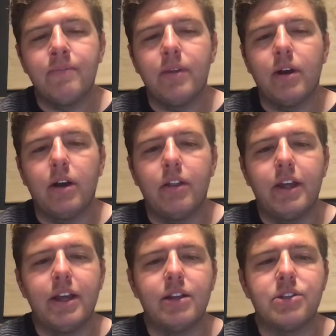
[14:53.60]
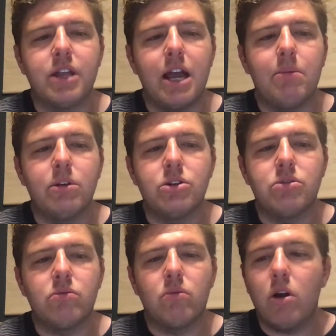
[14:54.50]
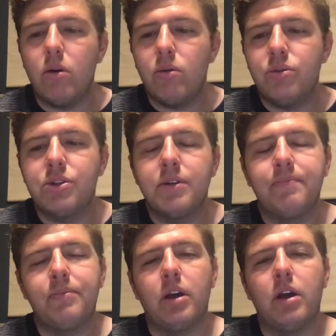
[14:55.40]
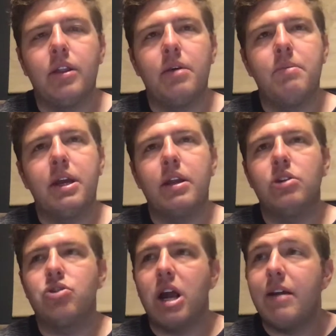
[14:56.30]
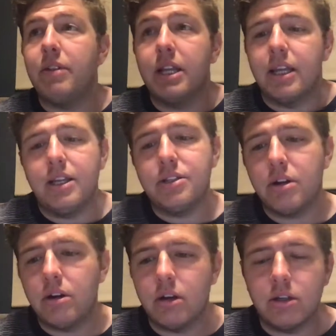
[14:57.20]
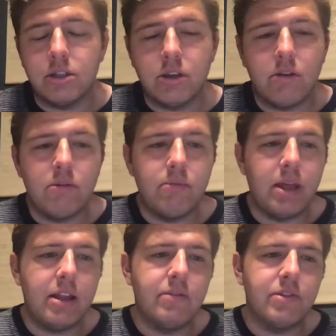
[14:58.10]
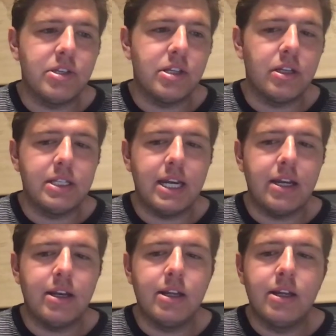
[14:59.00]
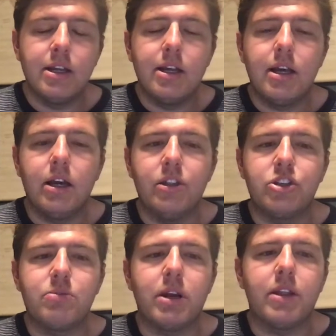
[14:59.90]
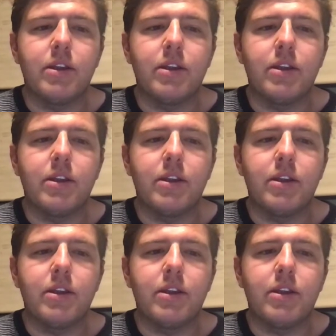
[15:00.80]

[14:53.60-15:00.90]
Uh, they had established roads uh, that made traveling easier, and so that facilitated uh, the spread of the